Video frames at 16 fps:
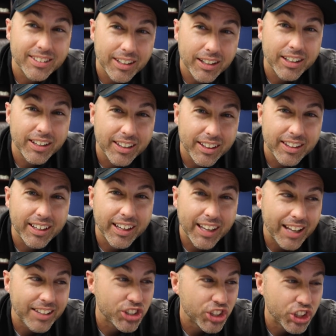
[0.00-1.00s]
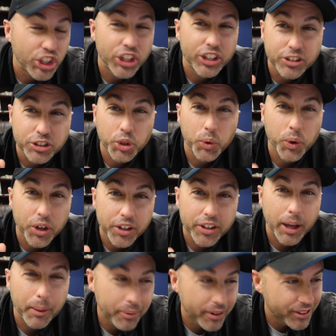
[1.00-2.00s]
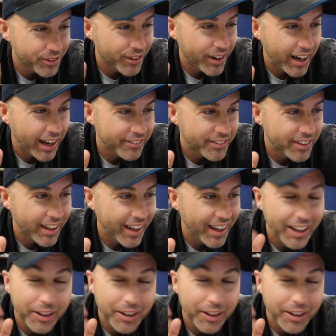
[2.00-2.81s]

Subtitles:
the catch and cook squirrel dumplings right after that.